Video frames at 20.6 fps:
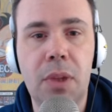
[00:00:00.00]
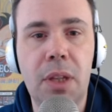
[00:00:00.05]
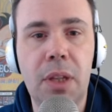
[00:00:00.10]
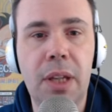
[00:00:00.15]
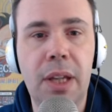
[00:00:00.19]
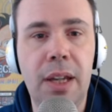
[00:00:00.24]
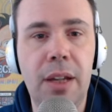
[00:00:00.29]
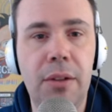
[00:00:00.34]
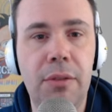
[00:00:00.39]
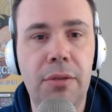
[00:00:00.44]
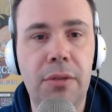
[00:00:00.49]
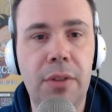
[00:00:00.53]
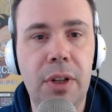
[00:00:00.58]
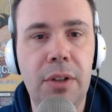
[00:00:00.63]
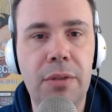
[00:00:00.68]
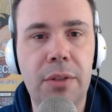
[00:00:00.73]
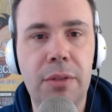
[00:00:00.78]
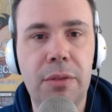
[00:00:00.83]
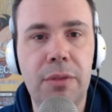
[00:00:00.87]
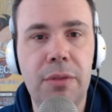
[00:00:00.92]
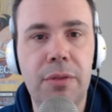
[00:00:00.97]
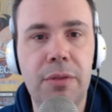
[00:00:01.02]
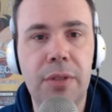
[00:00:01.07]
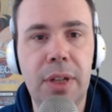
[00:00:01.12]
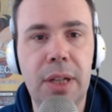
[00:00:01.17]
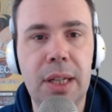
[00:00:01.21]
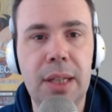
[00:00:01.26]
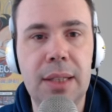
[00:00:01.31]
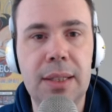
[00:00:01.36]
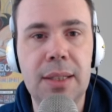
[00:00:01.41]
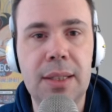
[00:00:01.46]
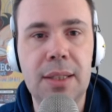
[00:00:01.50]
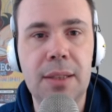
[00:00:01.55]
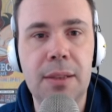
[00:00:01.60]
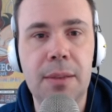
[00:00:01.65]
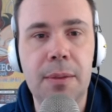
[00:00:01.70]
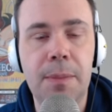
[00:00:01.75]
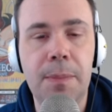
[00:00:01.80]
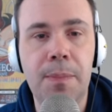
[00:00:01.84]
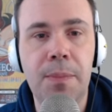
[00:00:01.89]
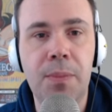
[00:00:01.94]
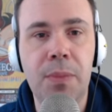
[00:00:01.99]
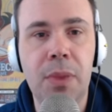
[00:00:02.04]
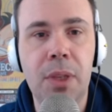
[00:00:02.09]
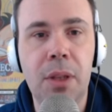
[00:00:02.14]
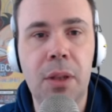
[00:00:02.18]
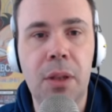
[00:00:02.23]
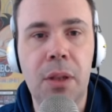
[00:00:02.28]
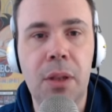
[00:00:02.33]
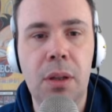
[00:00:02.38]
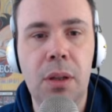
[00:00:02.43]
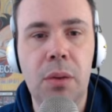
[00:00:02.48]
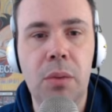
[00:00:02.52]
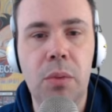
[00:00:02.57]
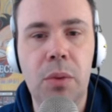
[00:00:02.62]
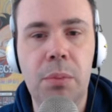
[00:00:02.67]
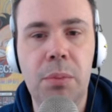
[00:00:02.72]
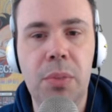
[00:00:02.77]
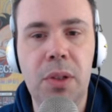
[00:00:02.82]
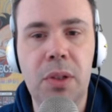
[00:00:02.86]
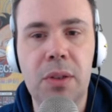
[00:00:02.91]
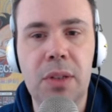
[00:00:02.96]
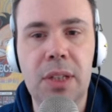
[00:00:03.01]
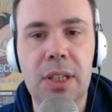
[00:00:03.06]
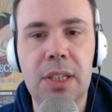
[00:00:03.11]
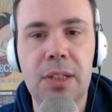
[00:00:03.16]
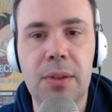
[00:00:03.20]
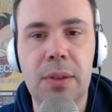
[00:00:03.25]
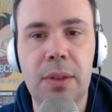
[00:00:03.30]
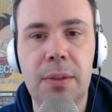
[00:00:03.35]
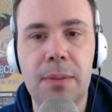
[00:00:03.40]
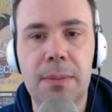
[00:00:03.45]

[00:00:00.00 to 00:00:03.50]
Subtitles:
Okay, 5 at face. We block this one.